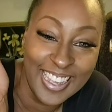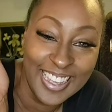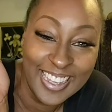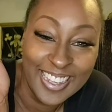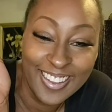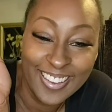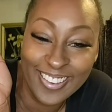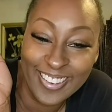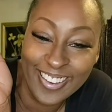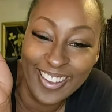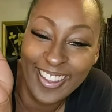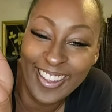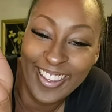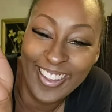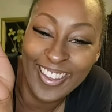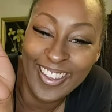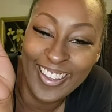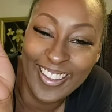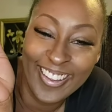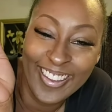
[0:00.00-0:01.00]
That's
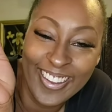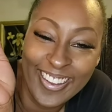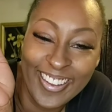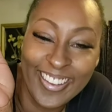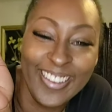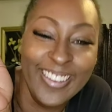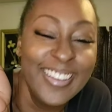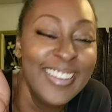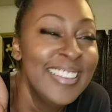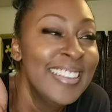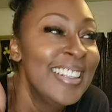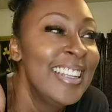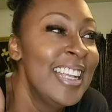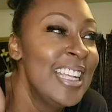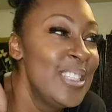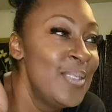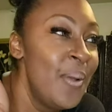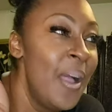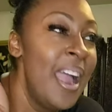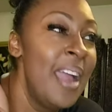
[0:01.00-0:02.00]

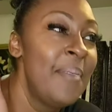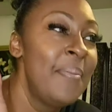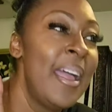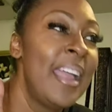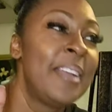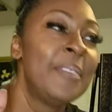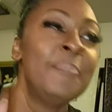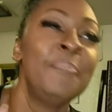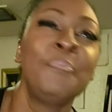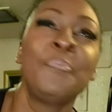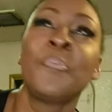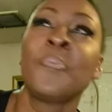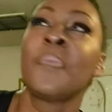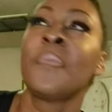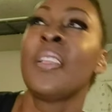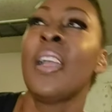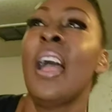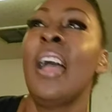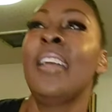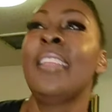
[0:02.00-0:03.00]
why I'm like,
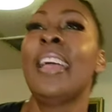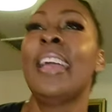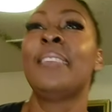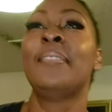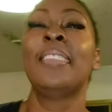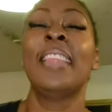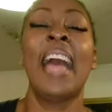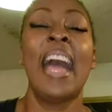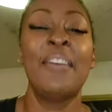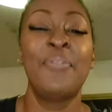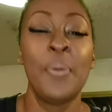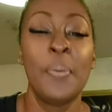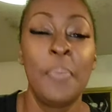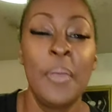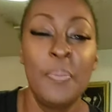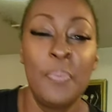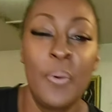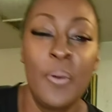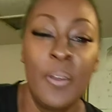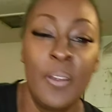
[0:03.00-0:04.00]
I like laugh when people
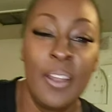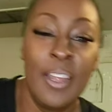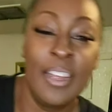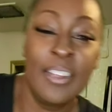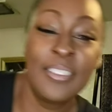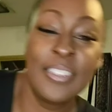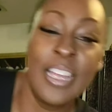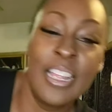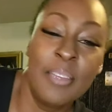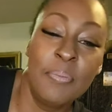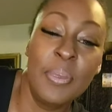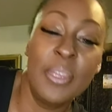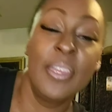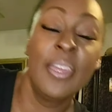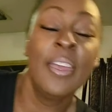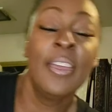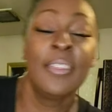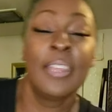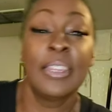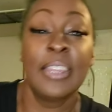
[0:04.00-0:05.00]
are like telling me
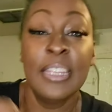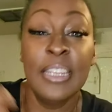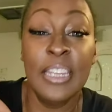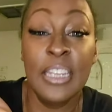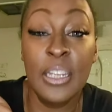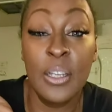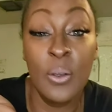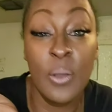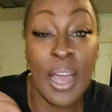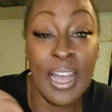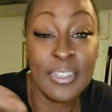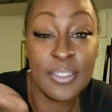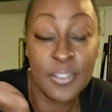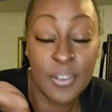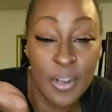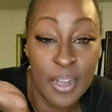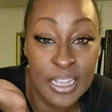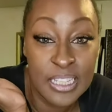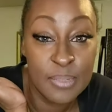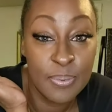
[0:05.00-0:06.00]
that they need to go ask their
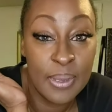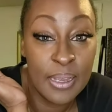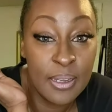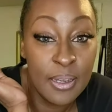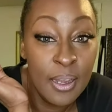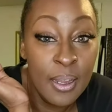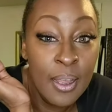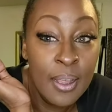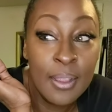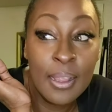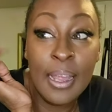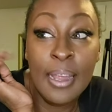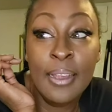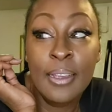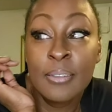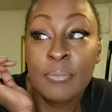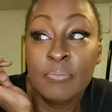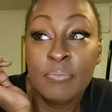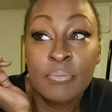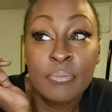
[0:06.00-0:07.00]
husband. I'm like,
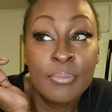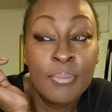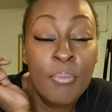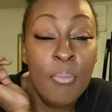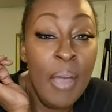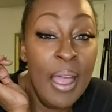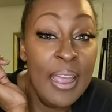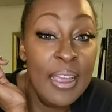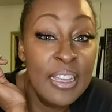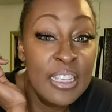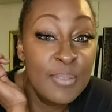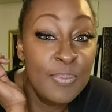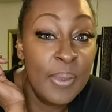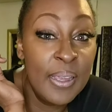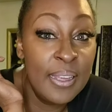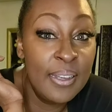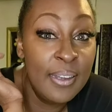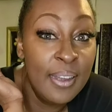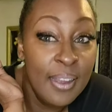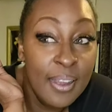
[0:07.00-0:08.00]
my husband
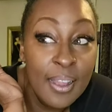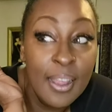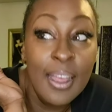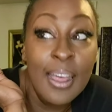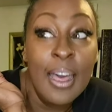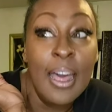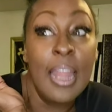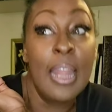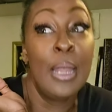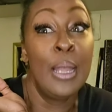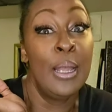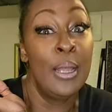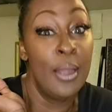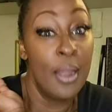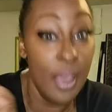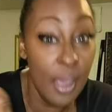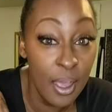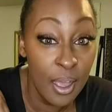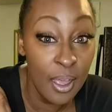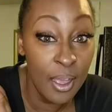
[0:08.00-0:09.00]

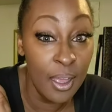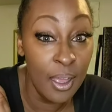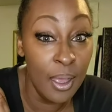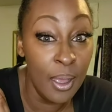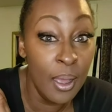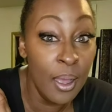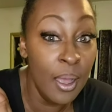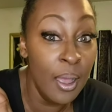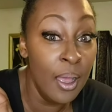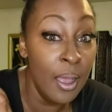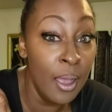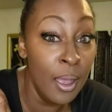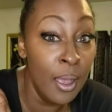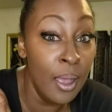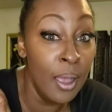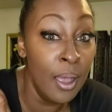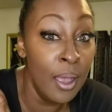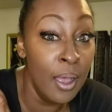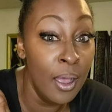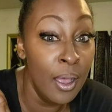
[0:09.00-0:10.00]

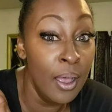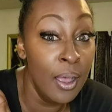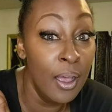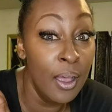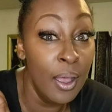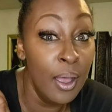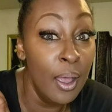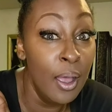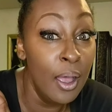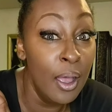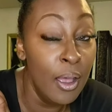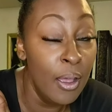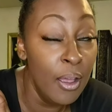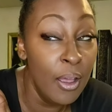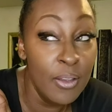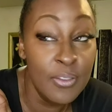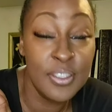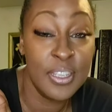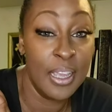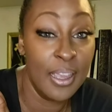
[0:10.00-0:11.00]
loves it.